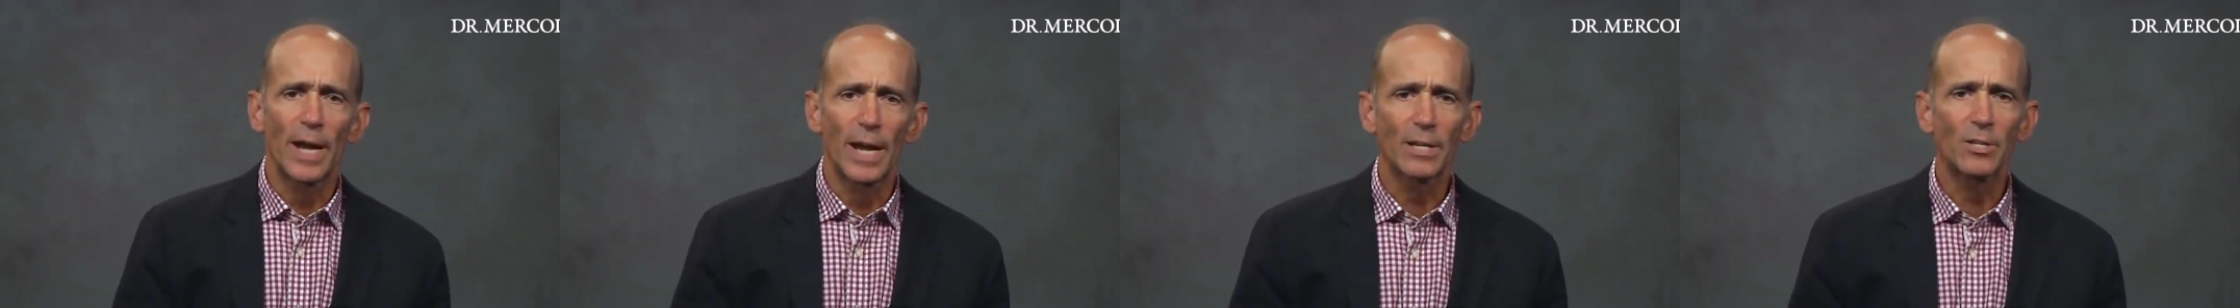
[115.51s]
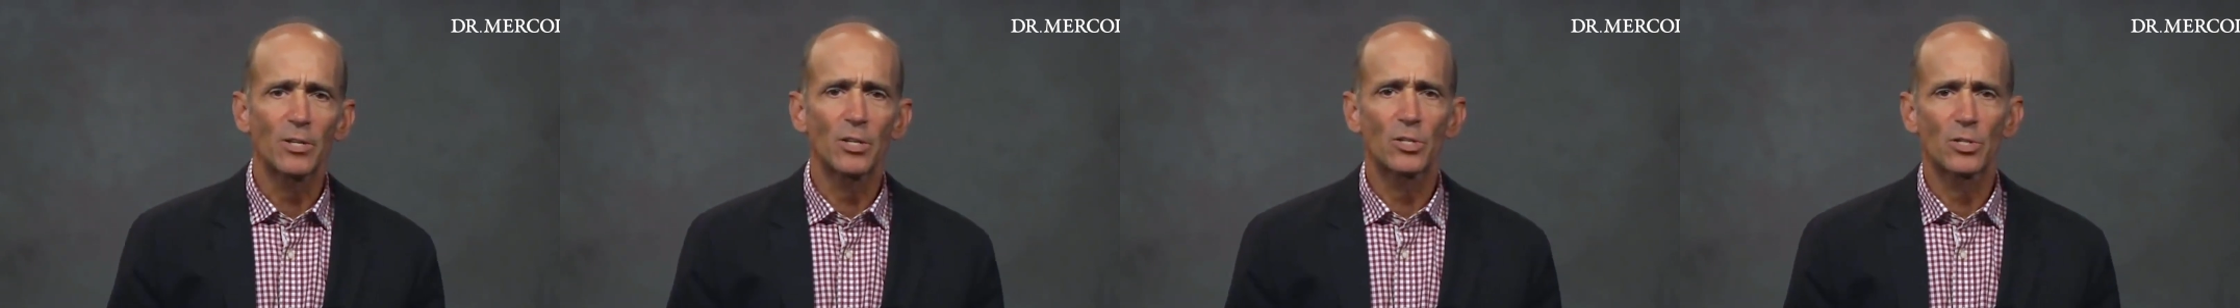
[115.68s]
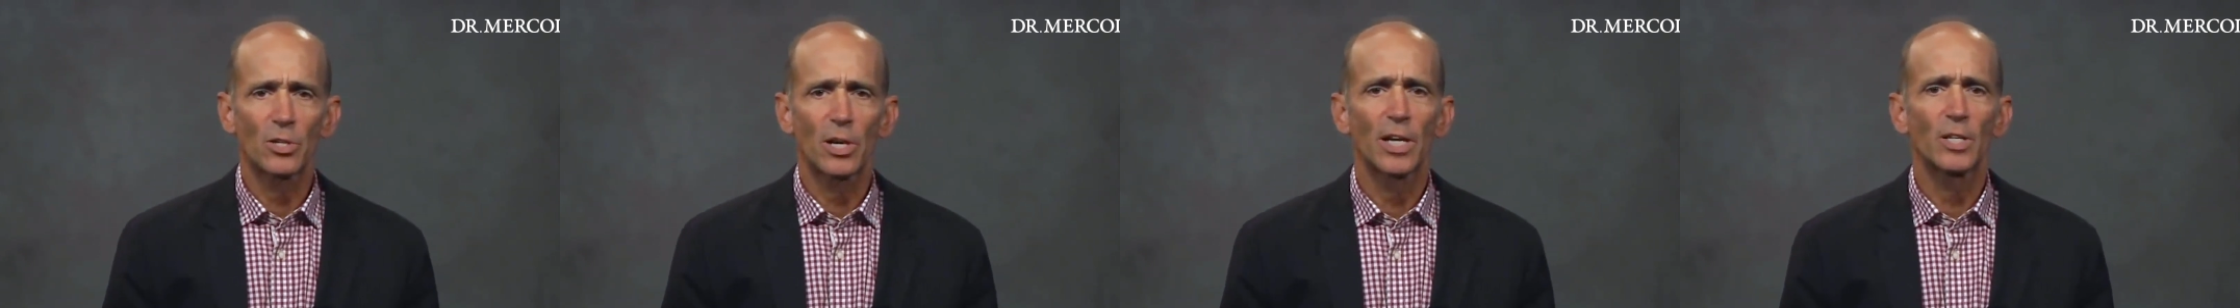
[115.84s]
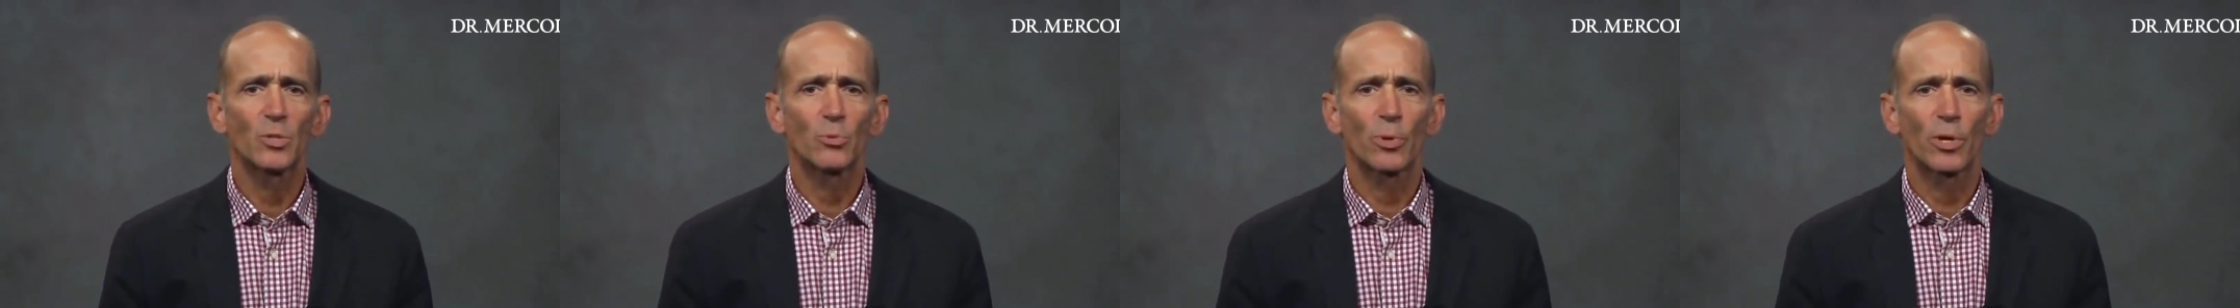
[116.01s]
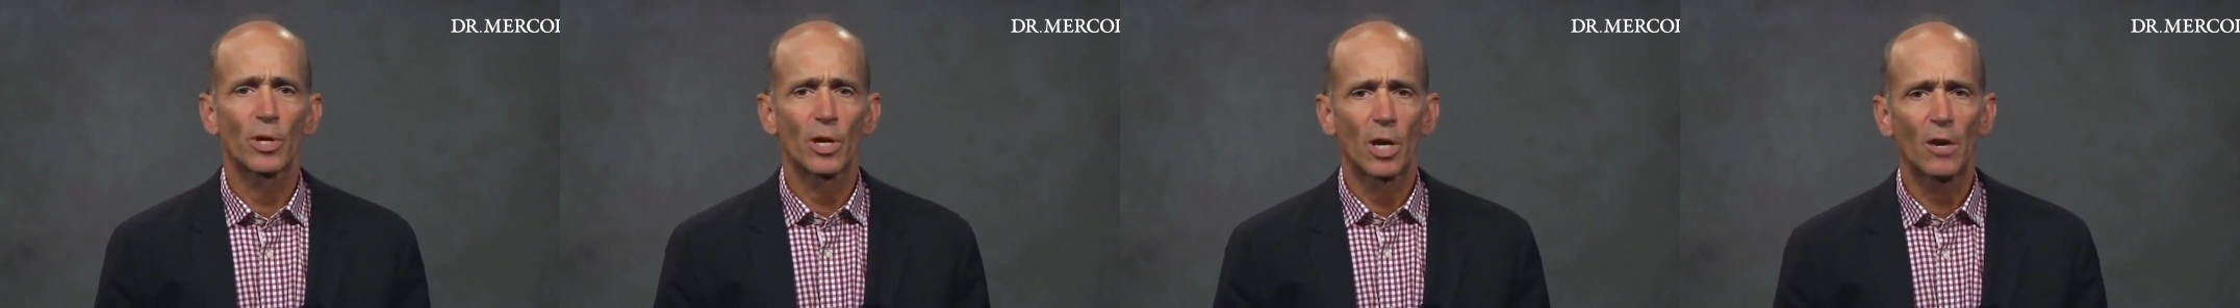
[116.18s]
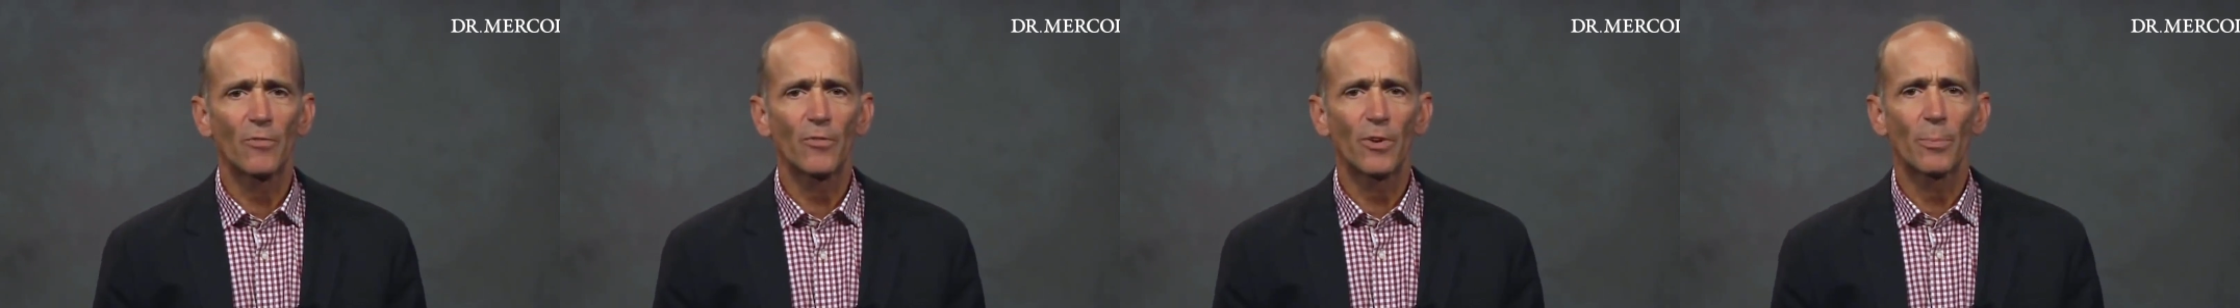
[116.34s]
exercise
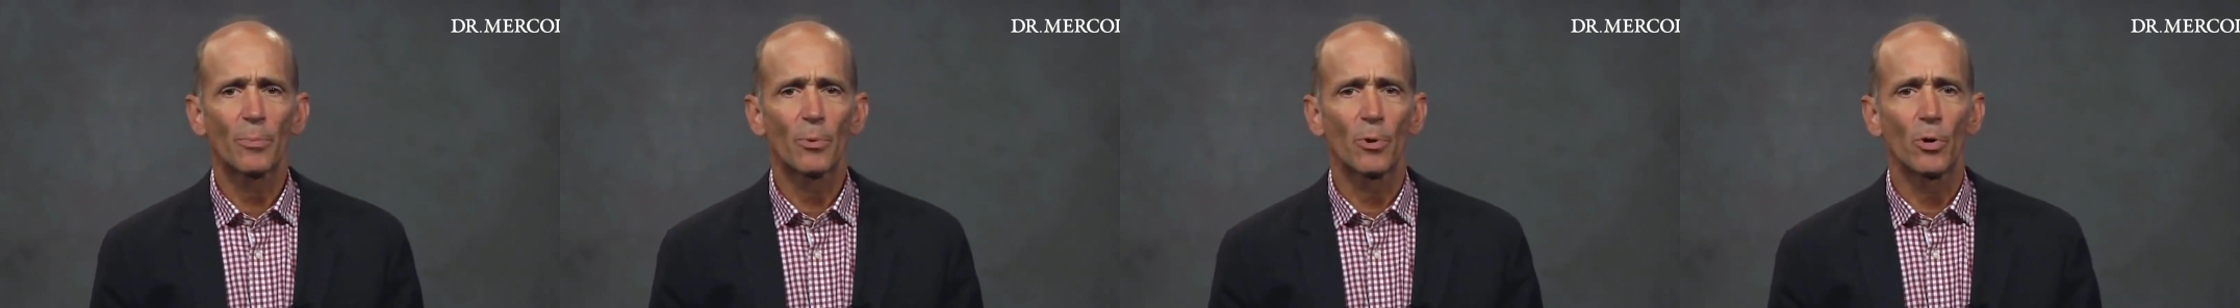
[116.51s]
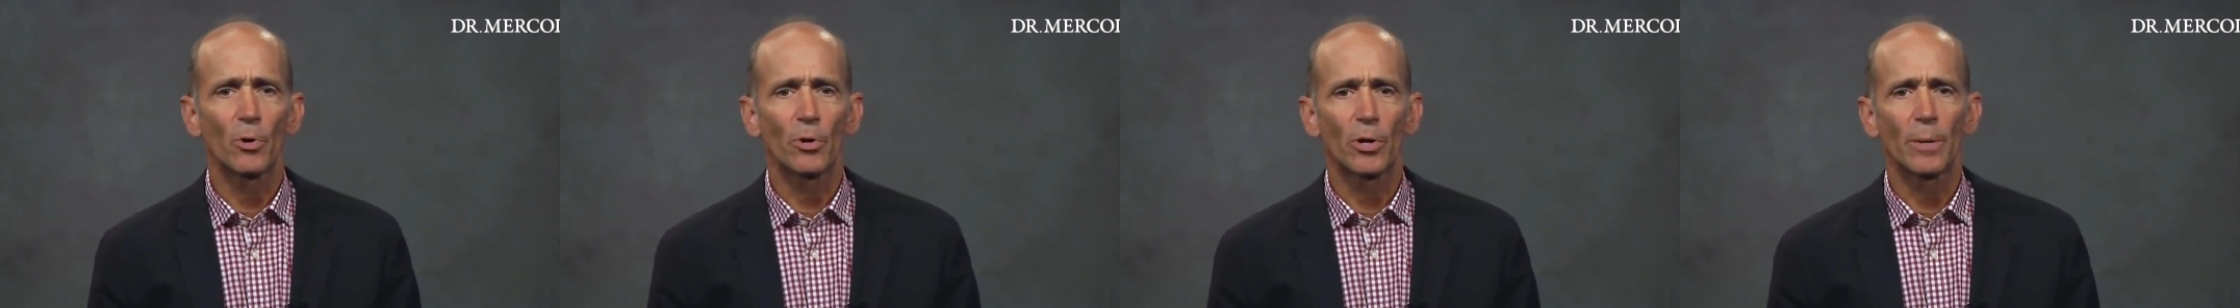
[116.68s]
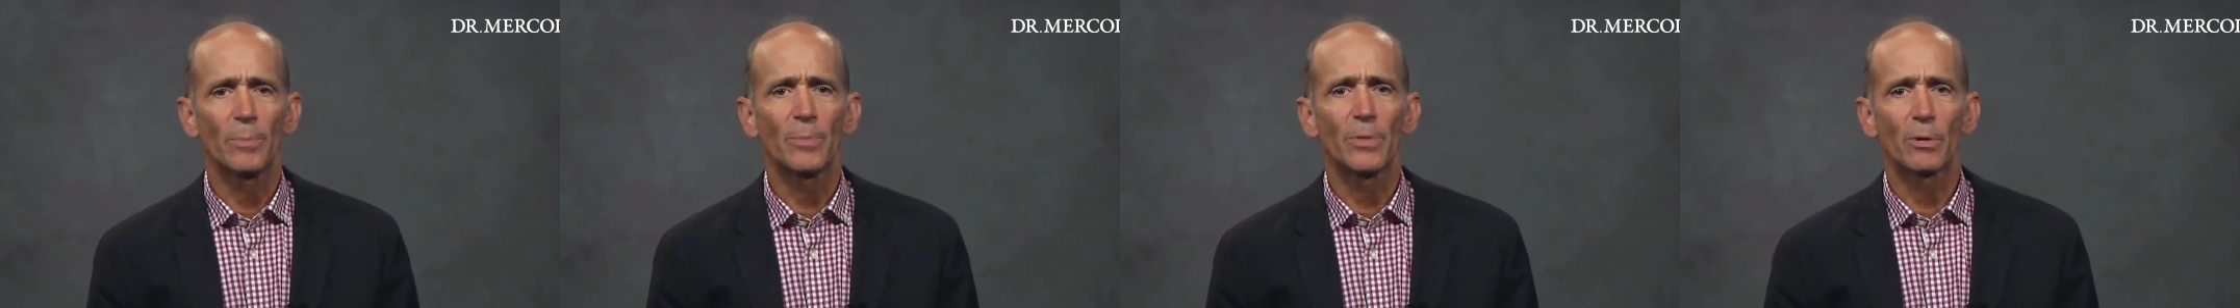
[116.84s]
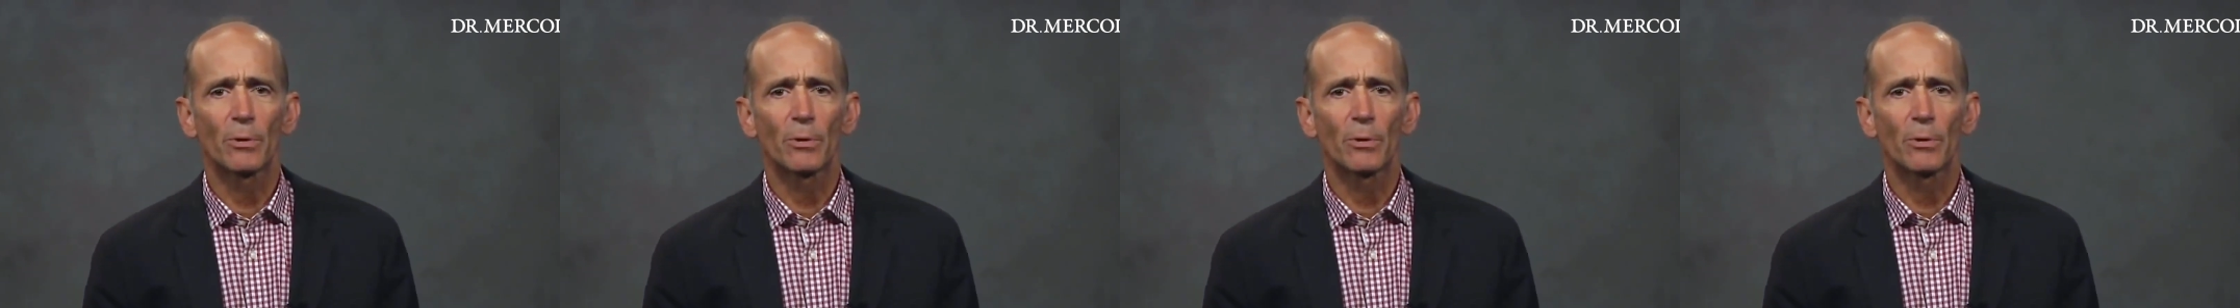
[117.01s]
recovery program,